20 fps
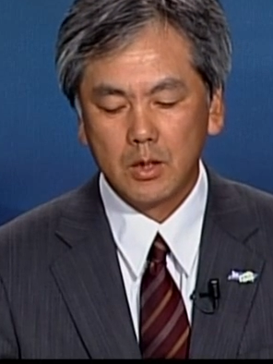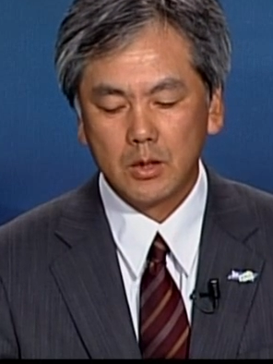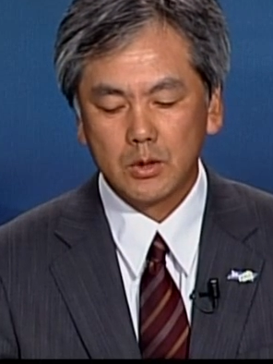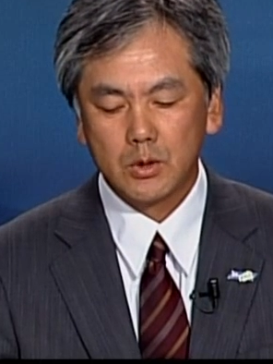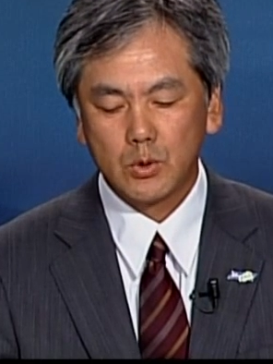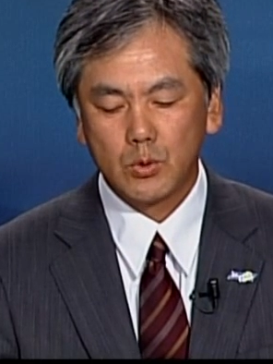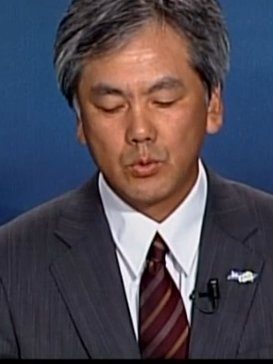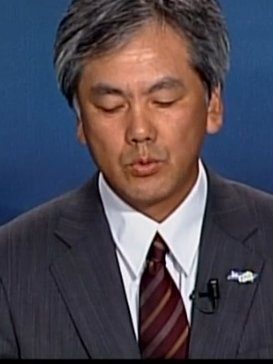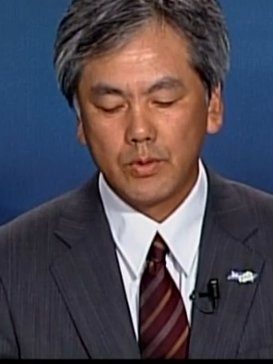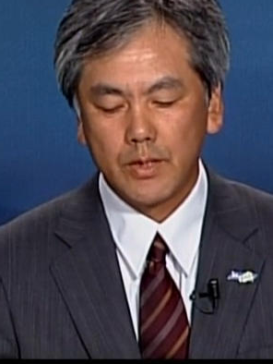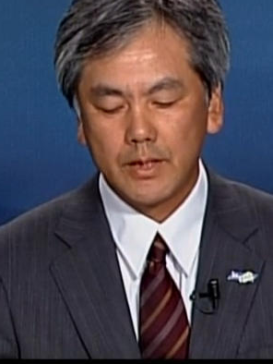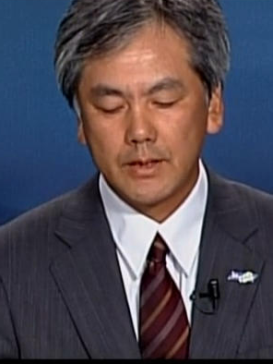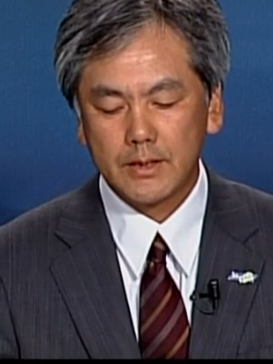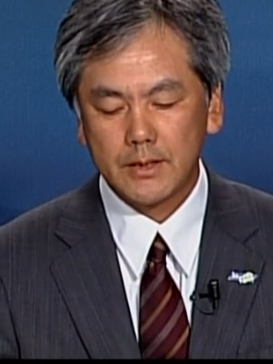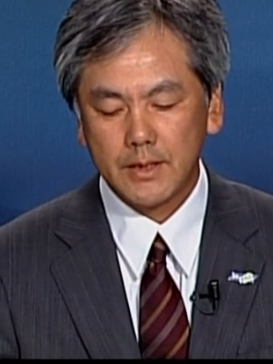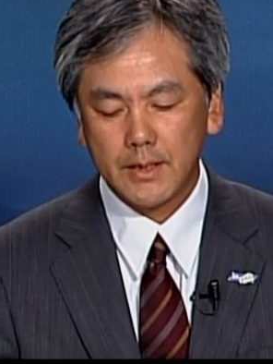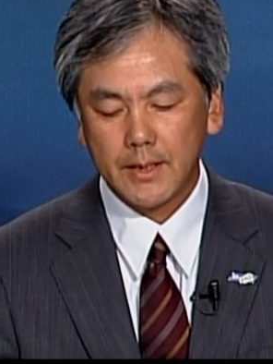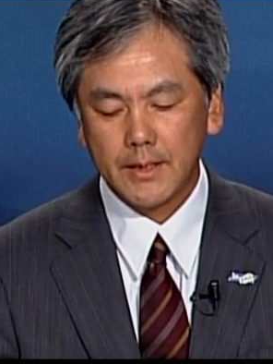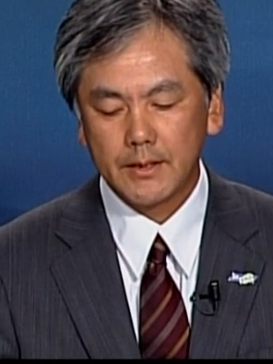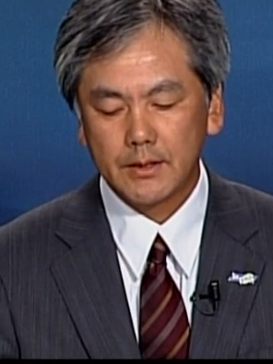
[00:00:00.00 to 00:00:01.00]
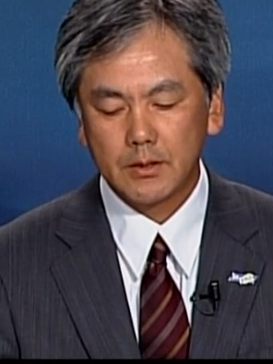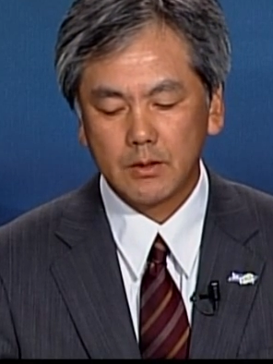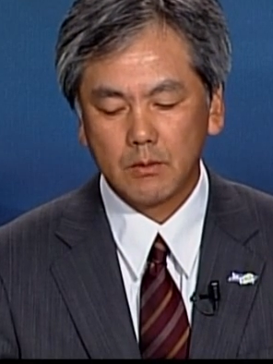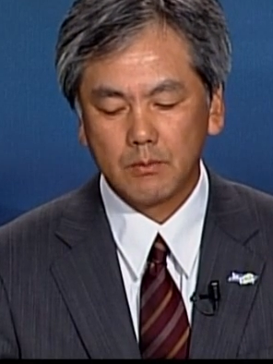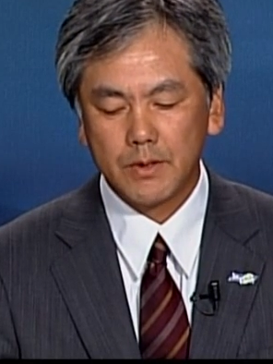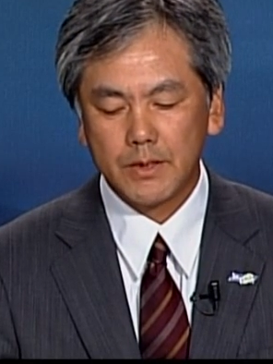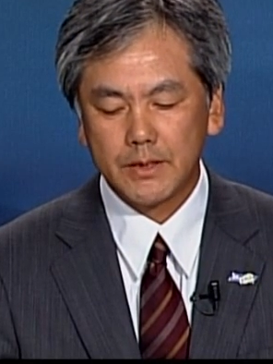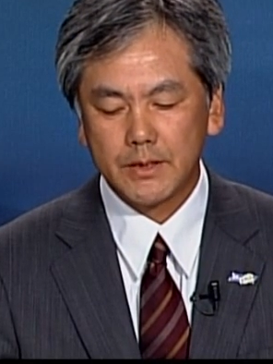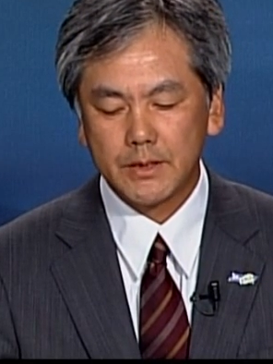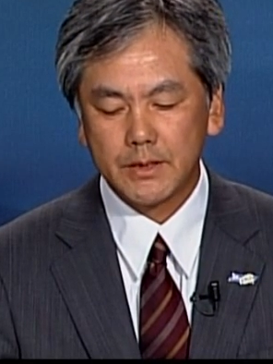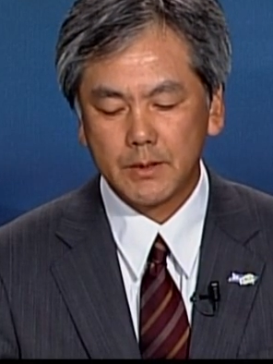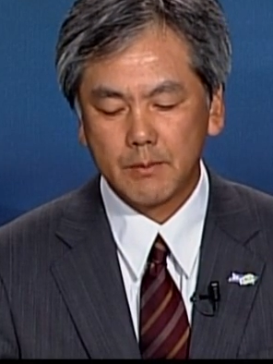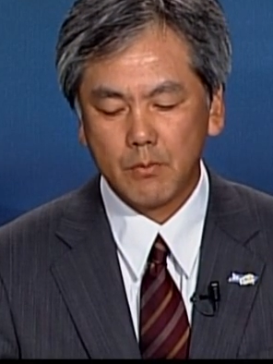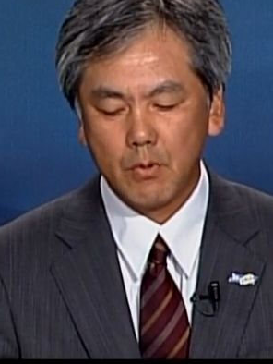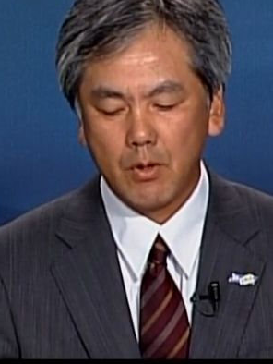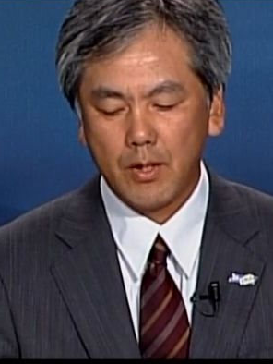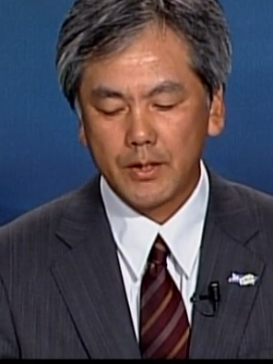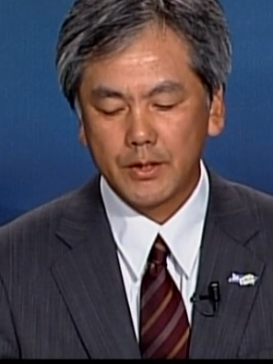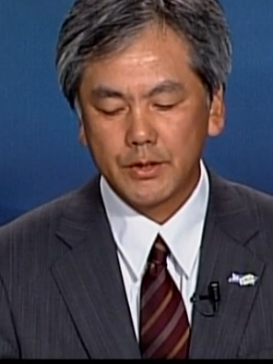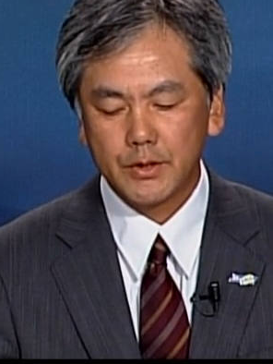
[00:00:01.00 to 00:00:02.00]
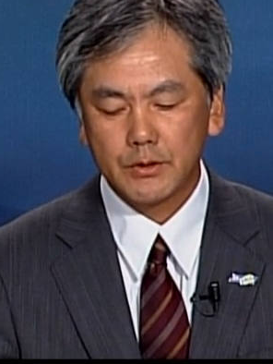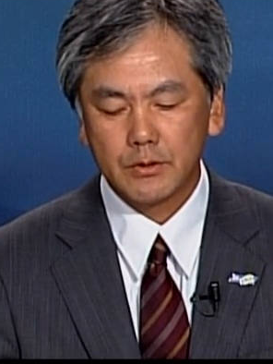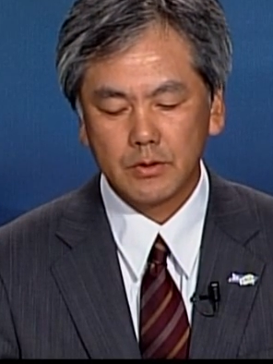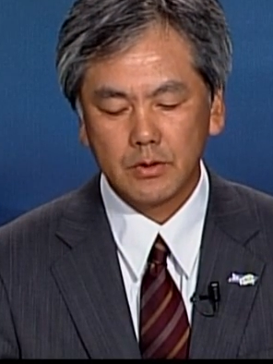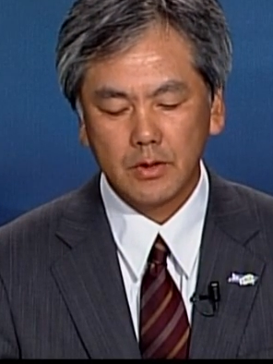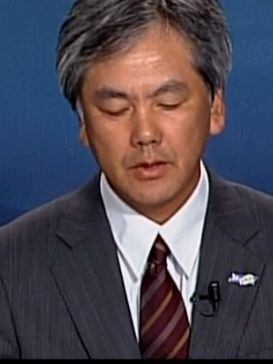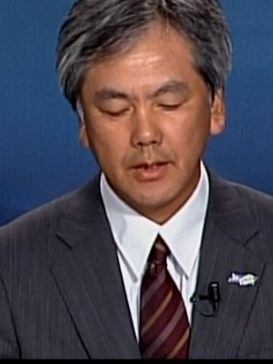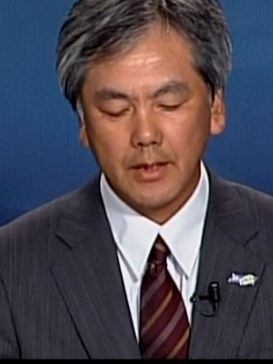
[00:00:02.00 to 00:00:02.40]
through the series of the simulation,